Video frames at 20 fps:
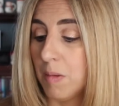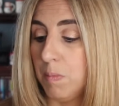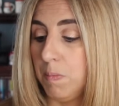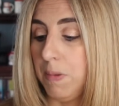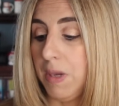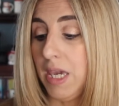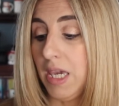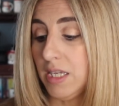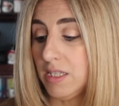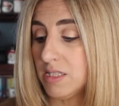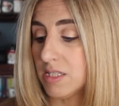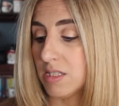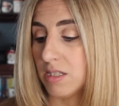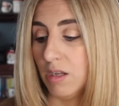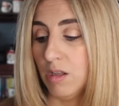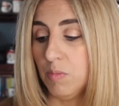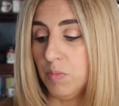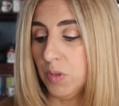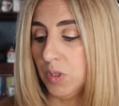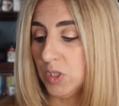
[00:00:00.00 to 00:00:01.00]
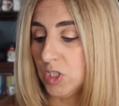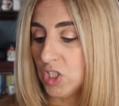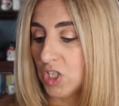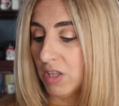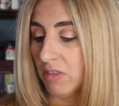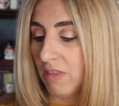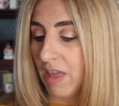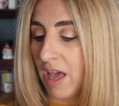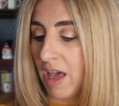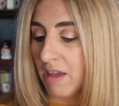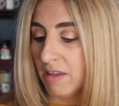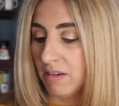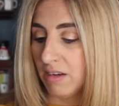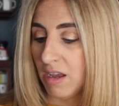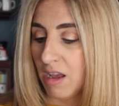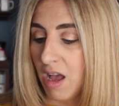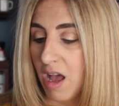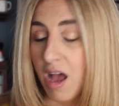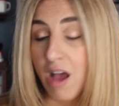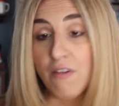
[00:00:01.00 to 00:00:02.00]
B, still pushing that
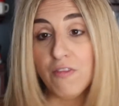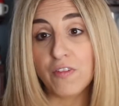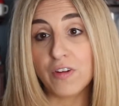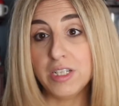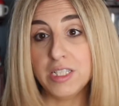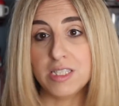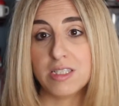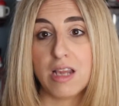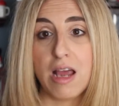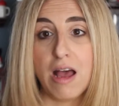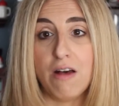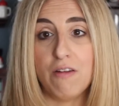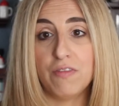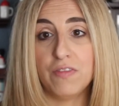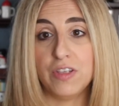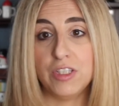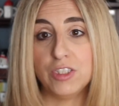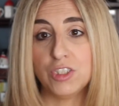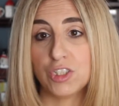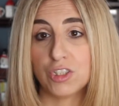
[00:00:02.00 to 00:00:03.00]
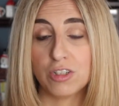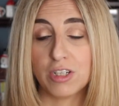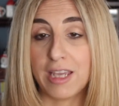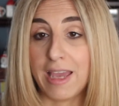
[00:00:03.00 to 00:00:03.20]
uh, freestyle feature,